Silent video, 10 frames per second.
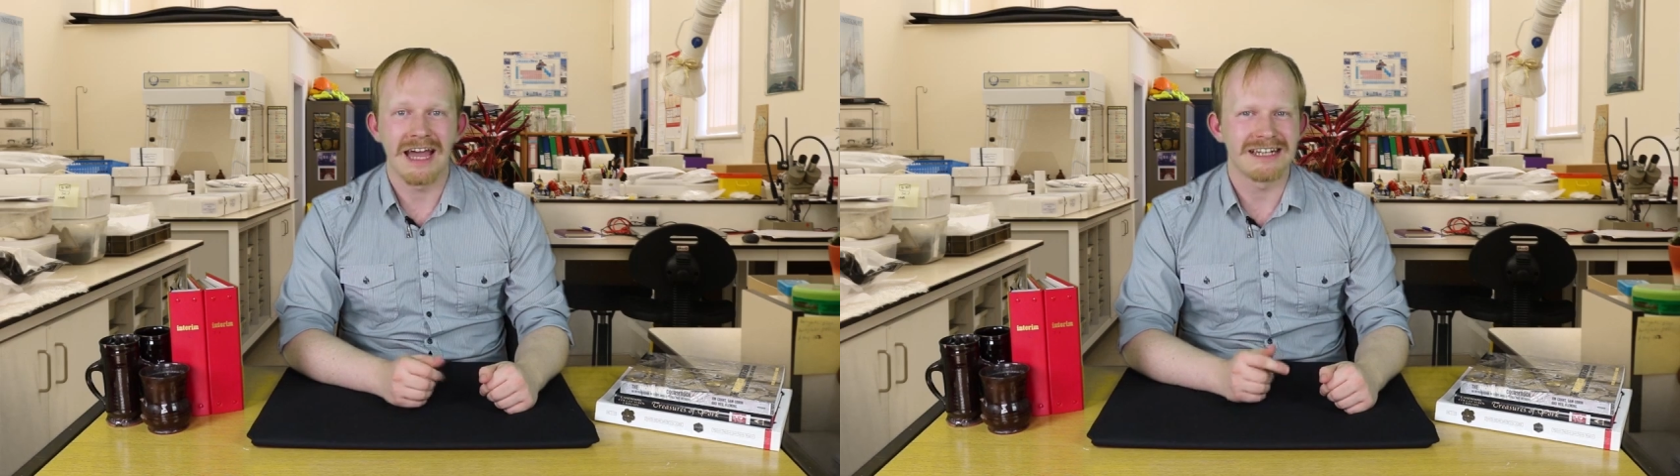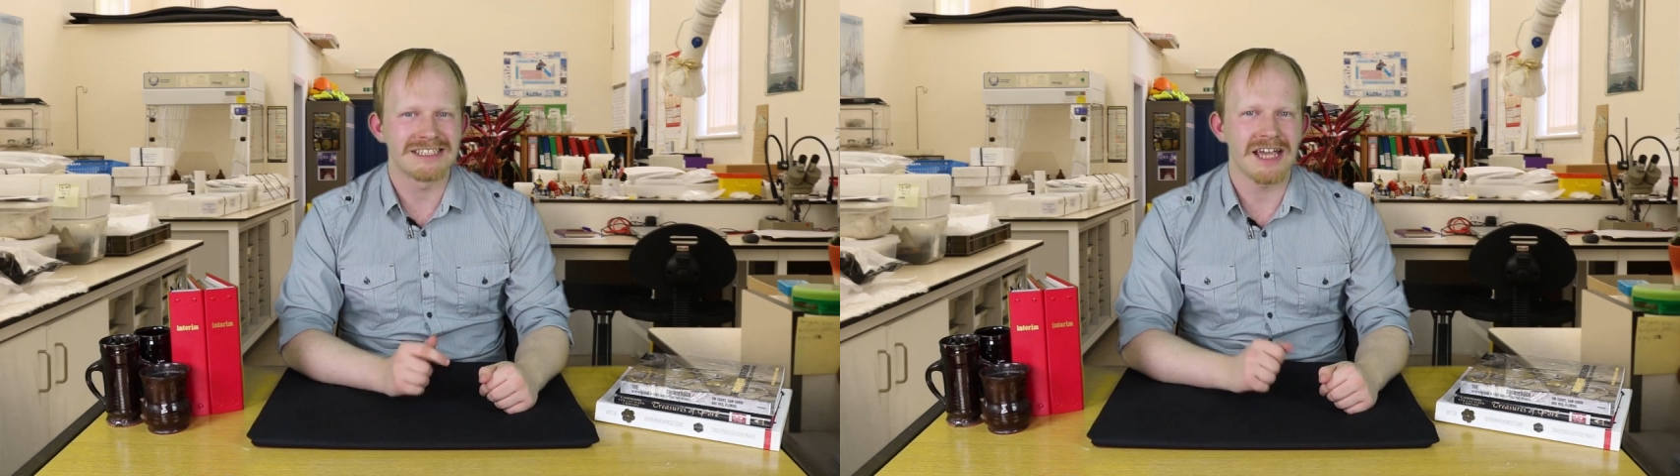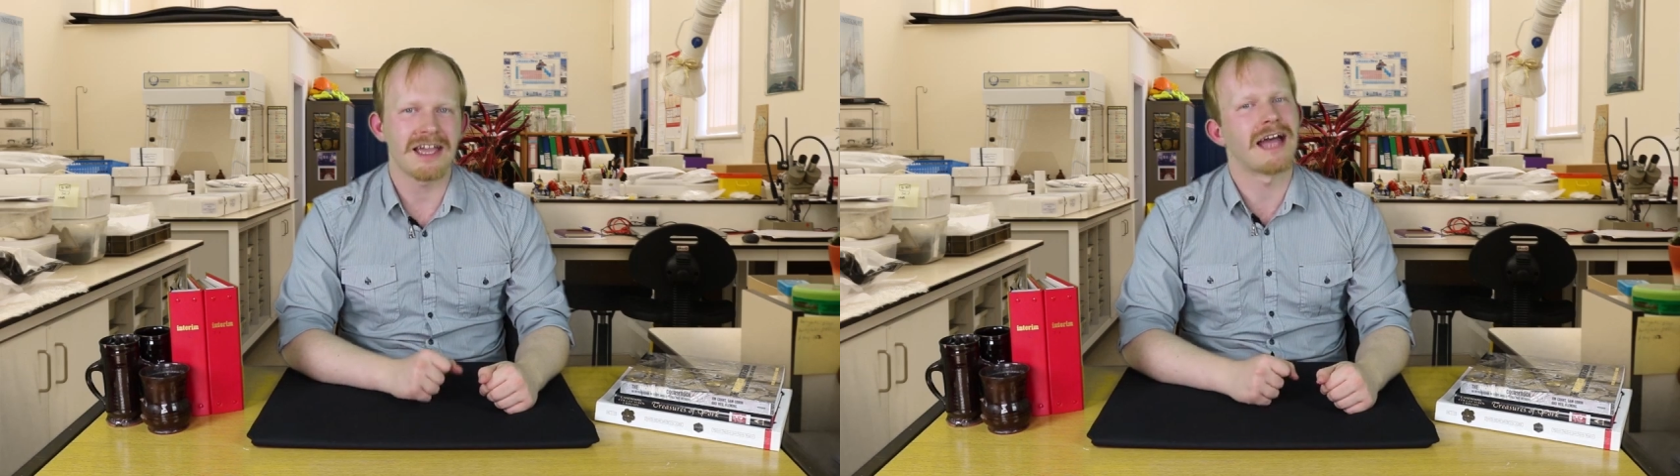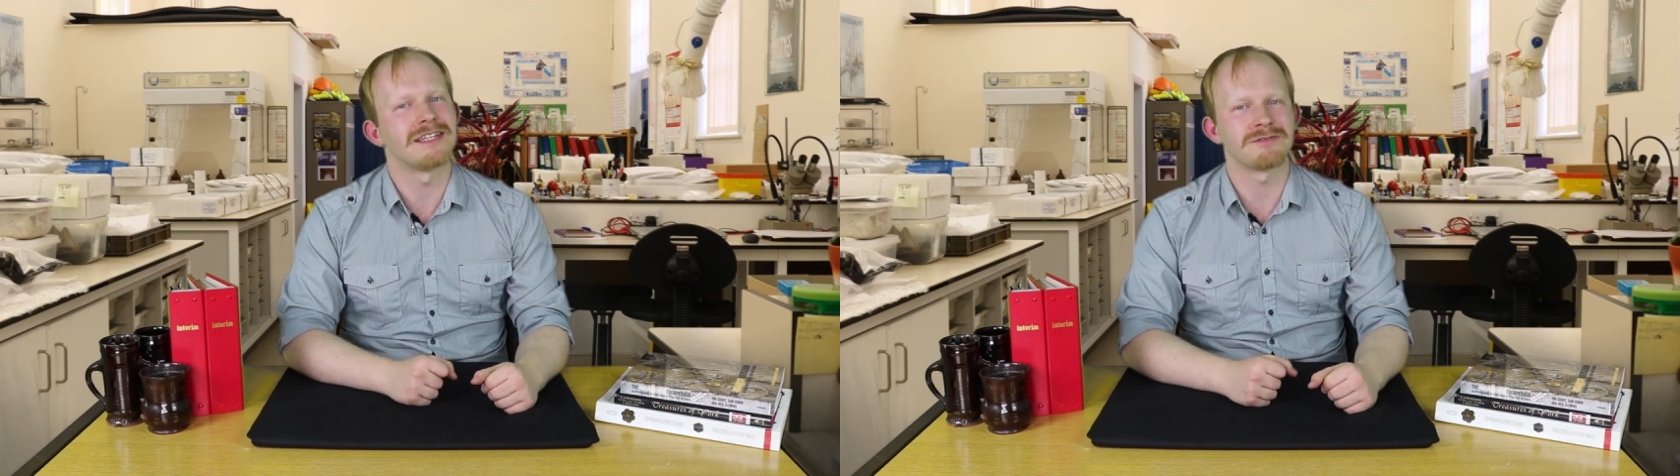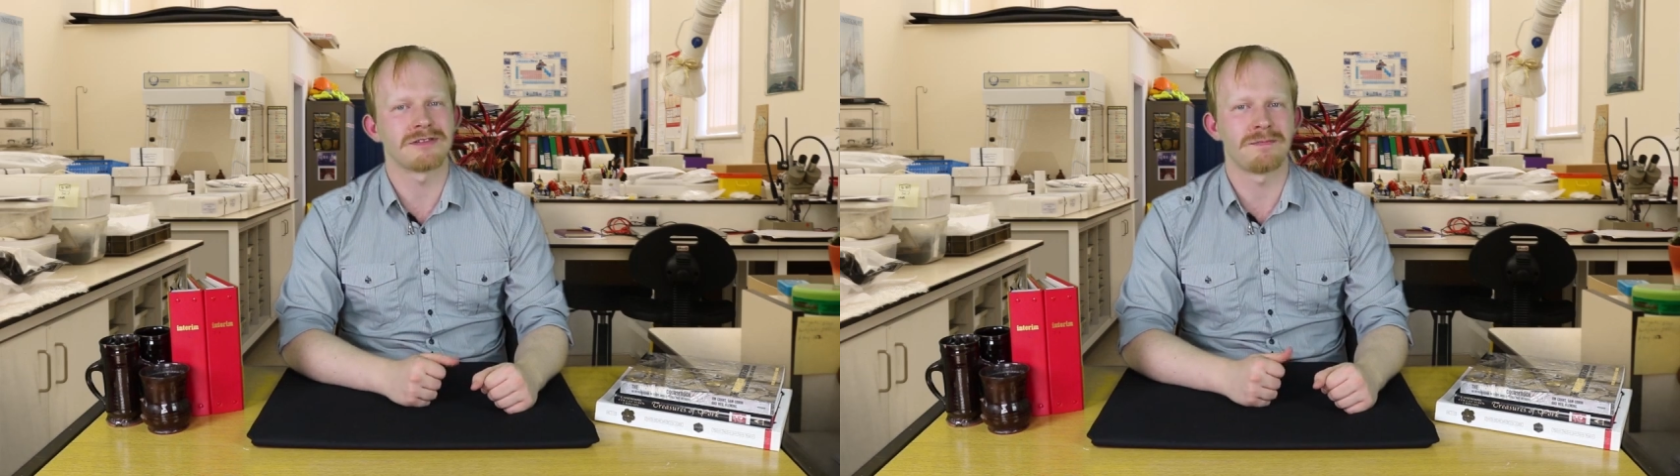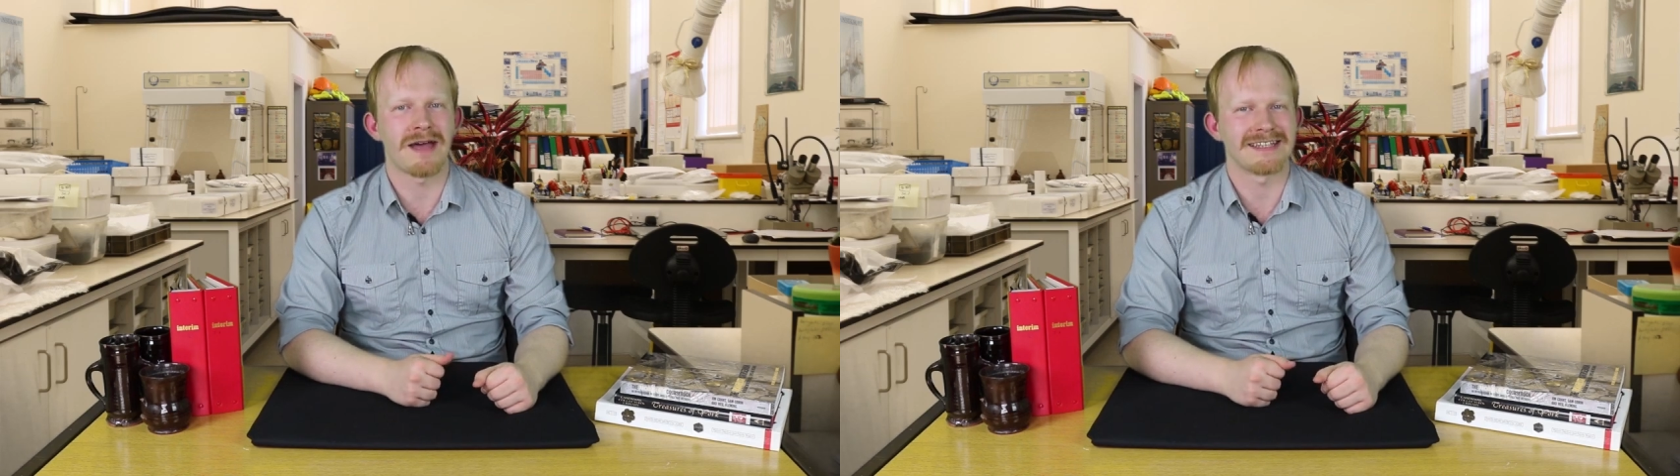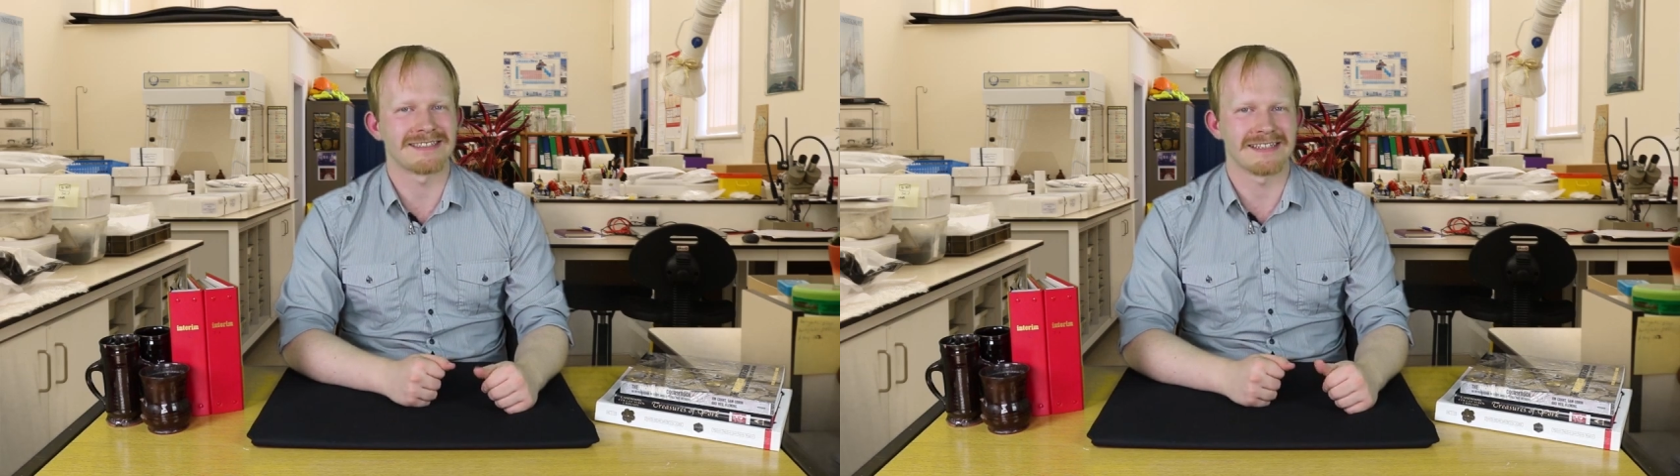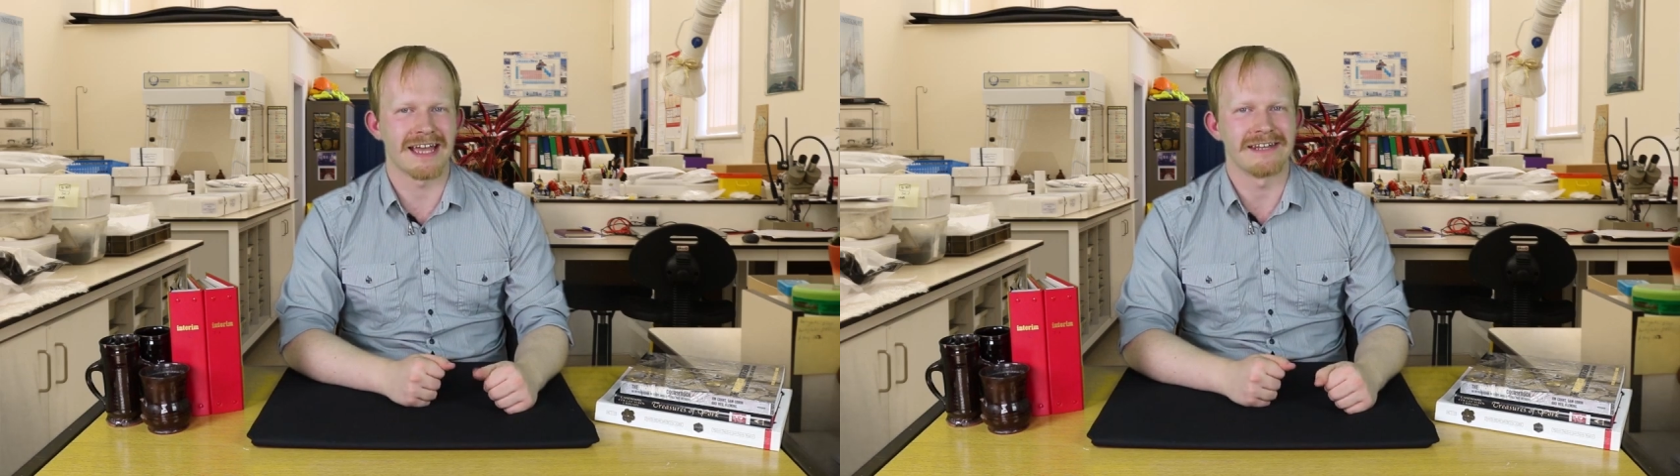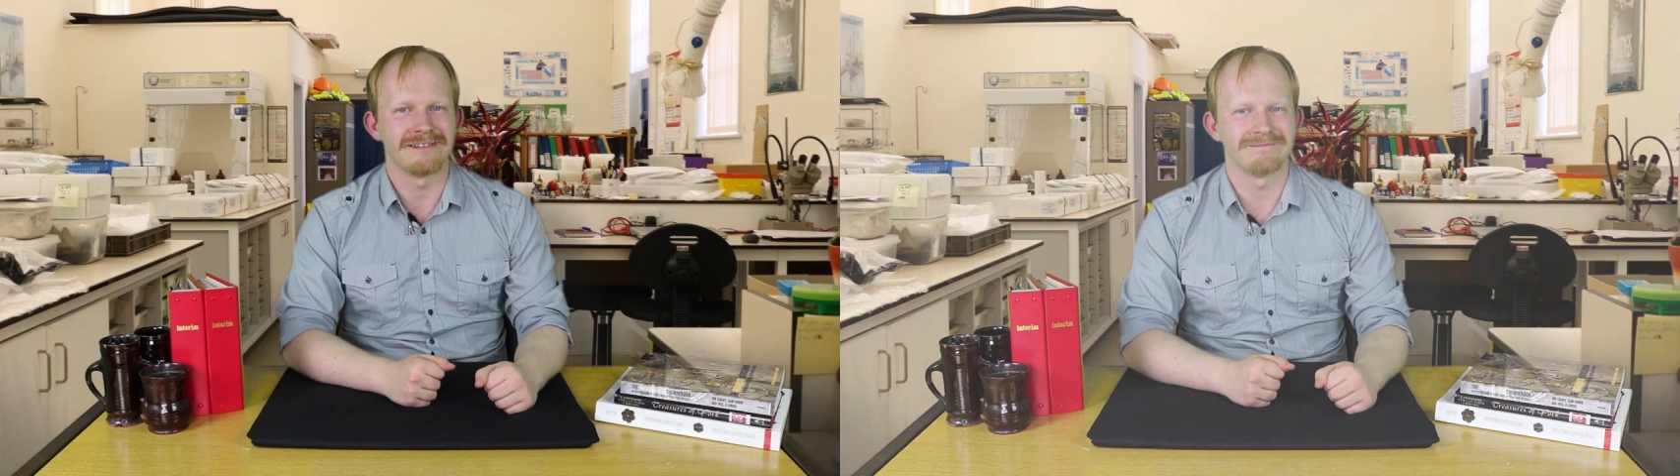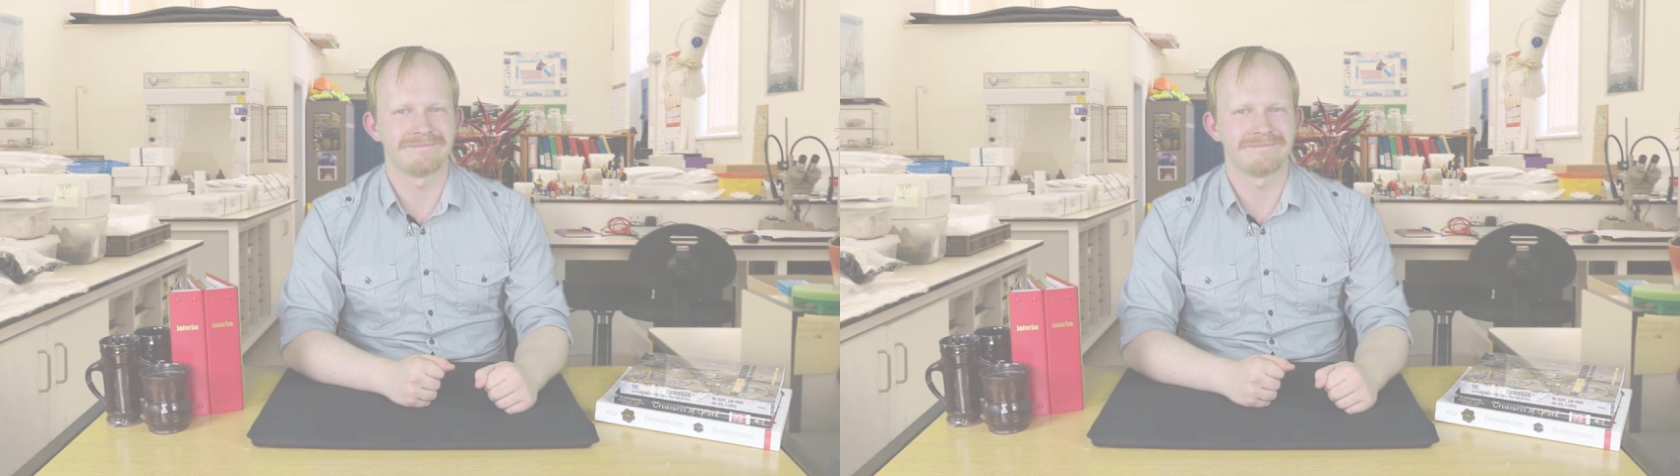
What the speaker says: and shake hands with the past again.